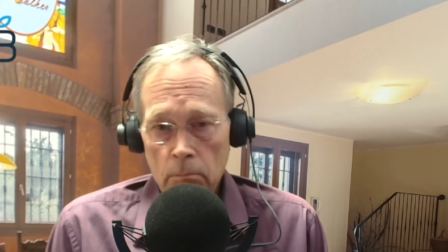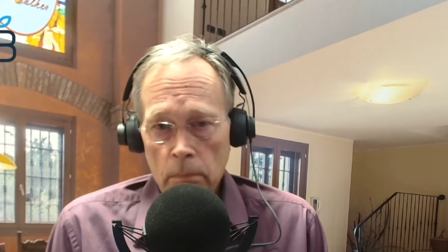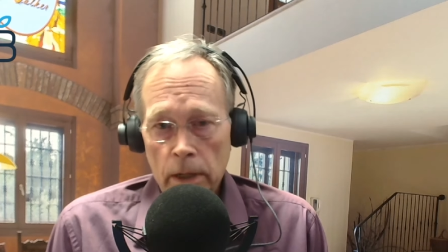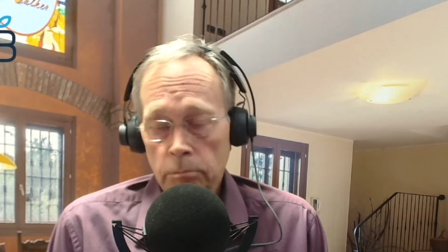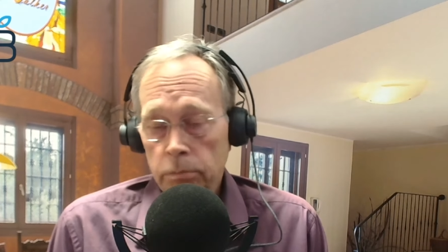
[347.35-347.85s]

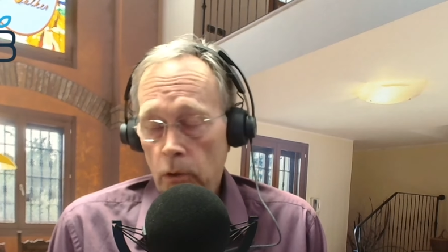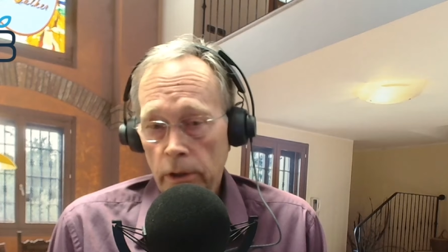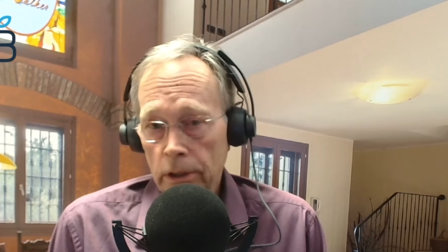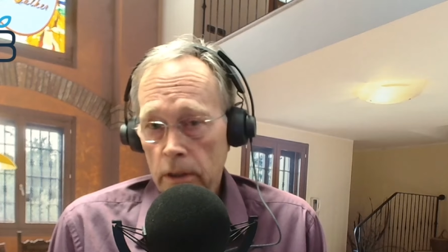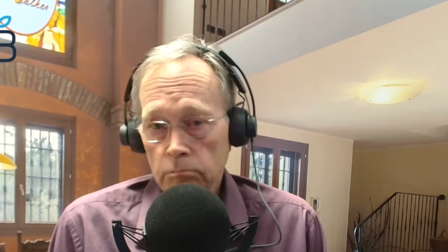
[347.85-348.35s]
My employer
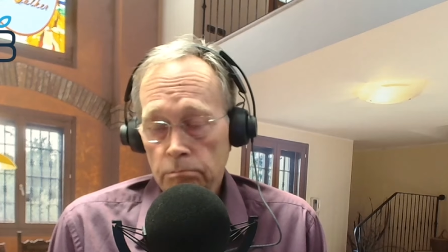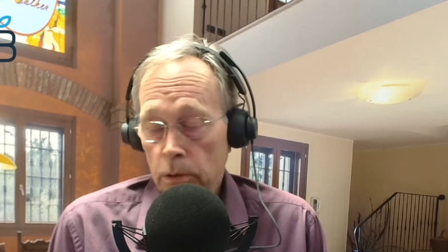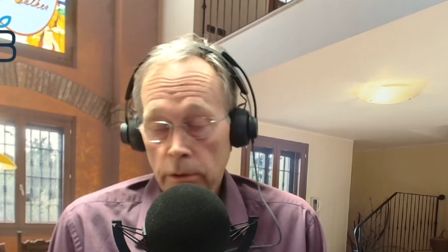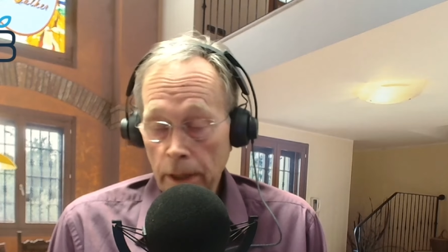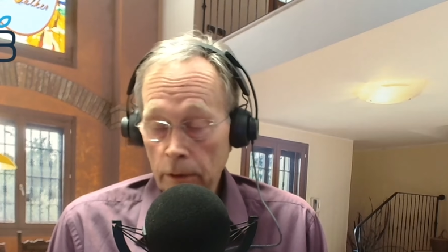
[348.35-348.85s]
can
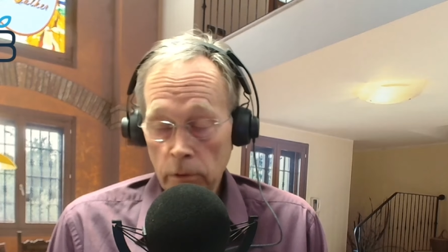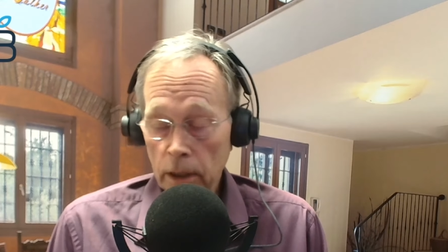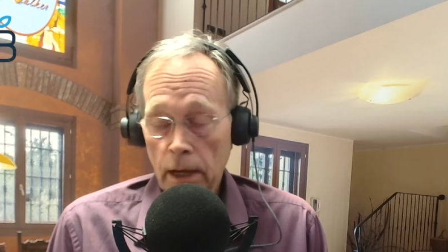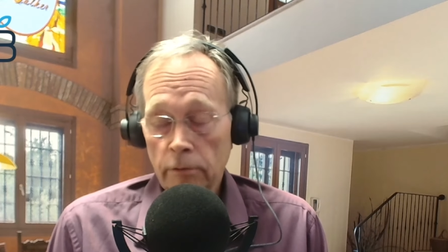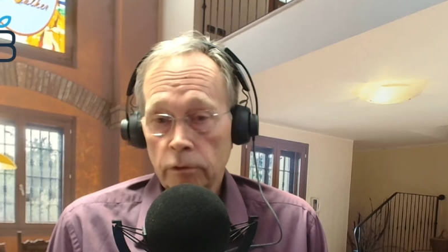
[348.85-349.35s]
pull that rug
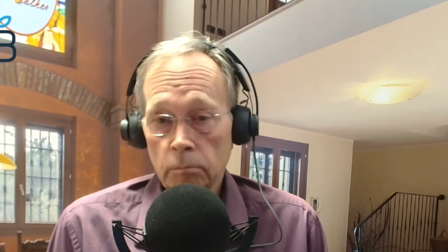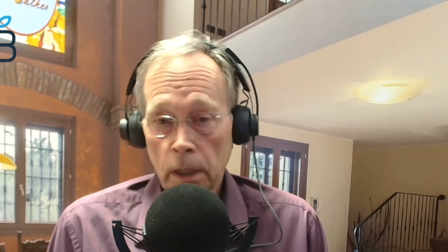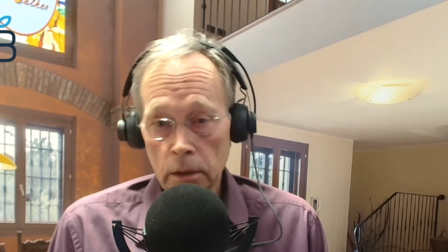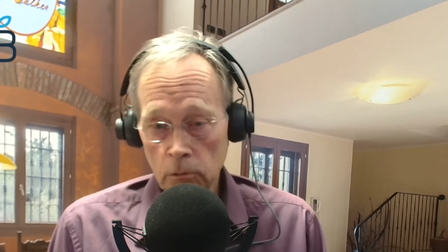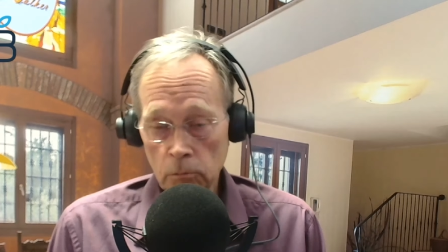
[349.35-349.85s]
out from
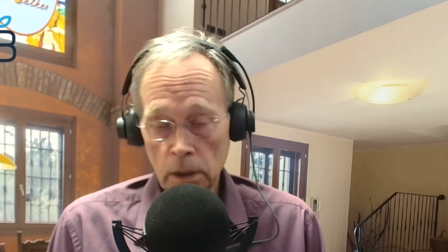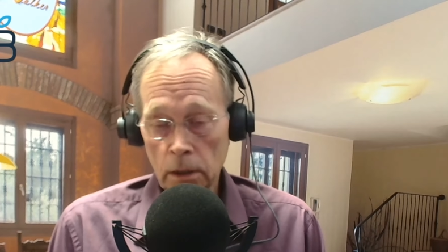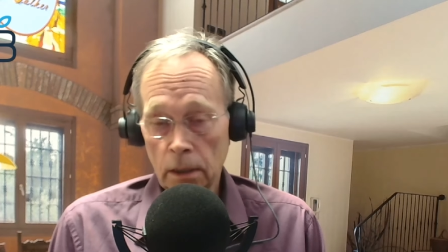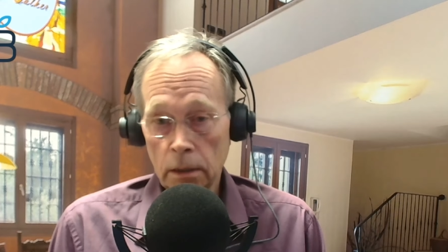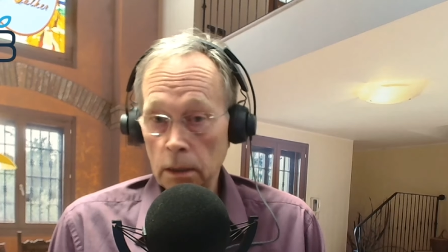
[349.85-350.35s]
under me
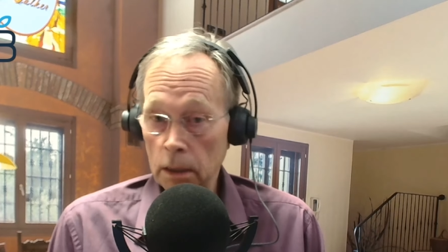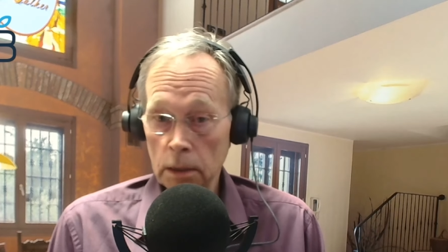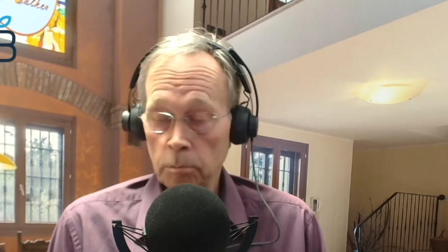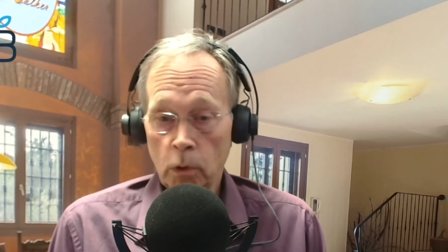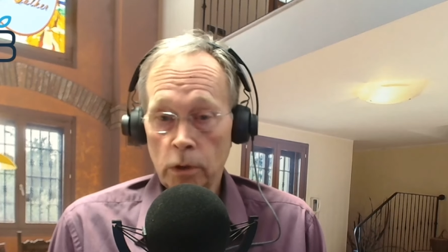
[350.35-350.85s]
at any
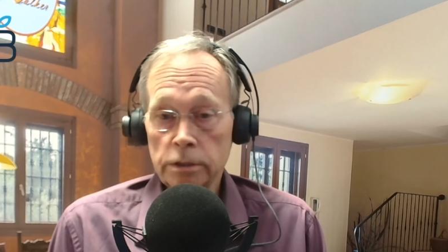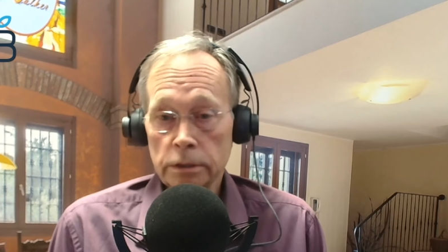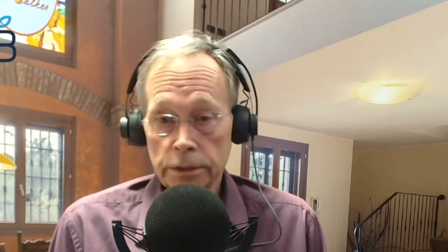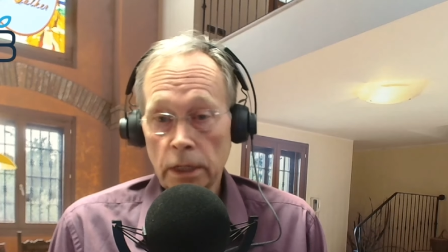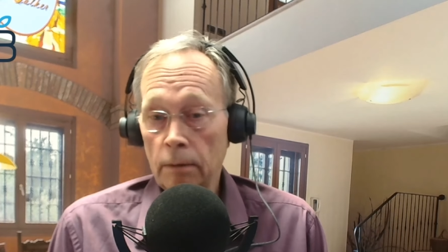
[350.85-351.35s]
point in
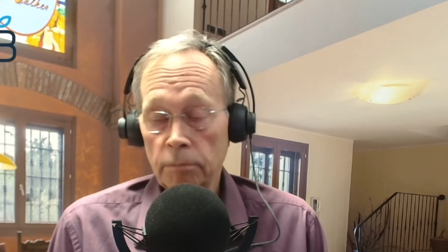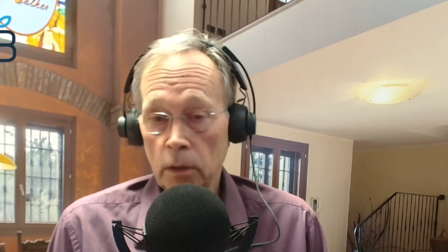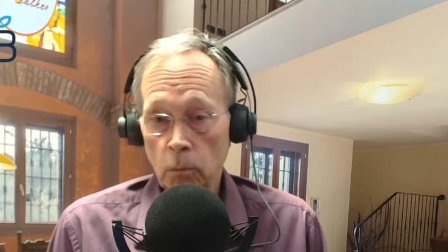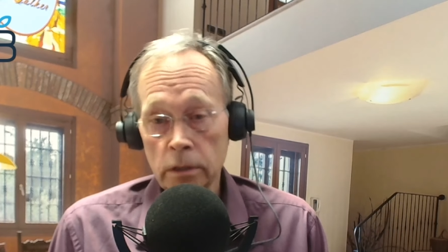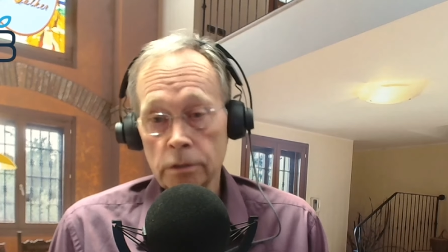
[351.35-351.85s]
time they
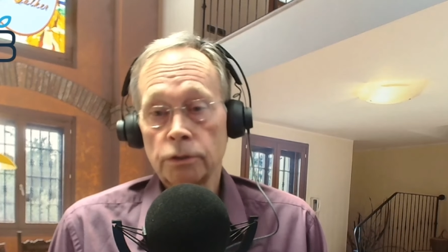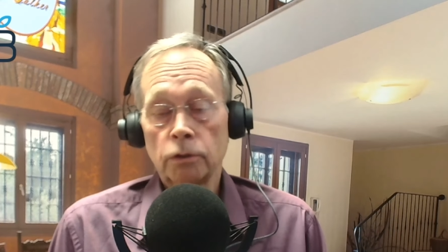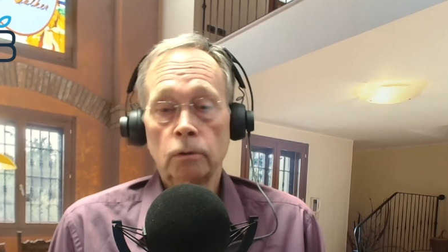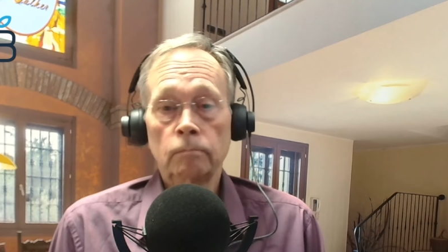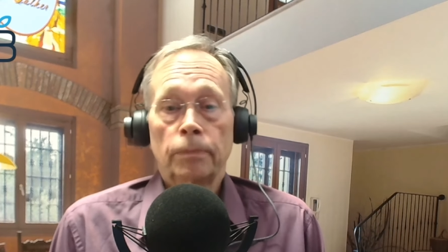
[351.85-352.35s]
want
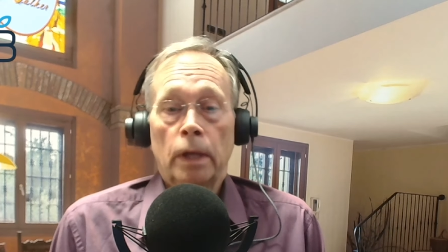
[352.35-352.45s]
to.